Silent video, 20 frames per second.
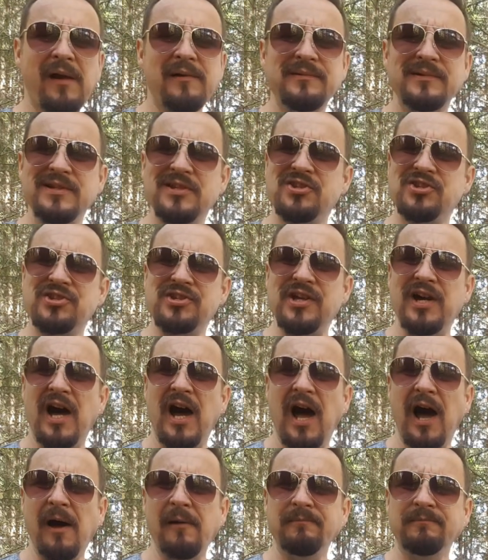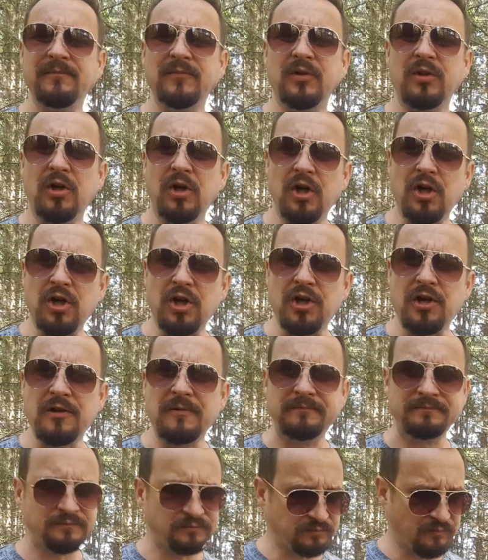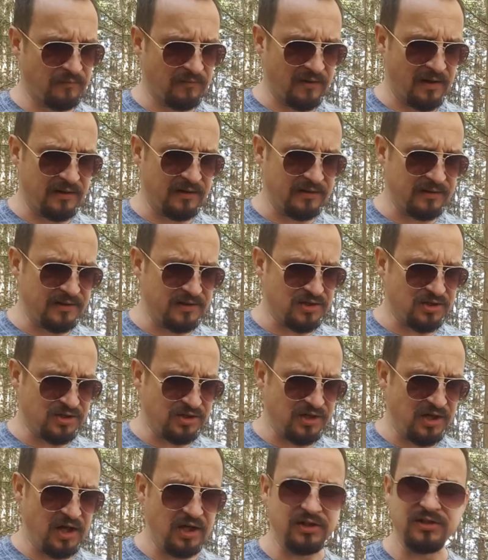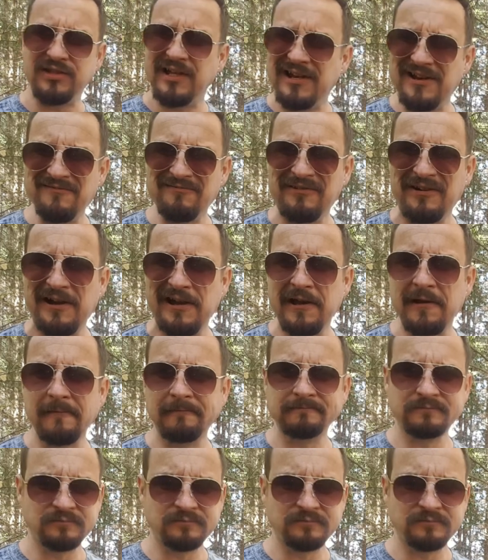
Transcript: it's uh, horror, it's uh, terrifying,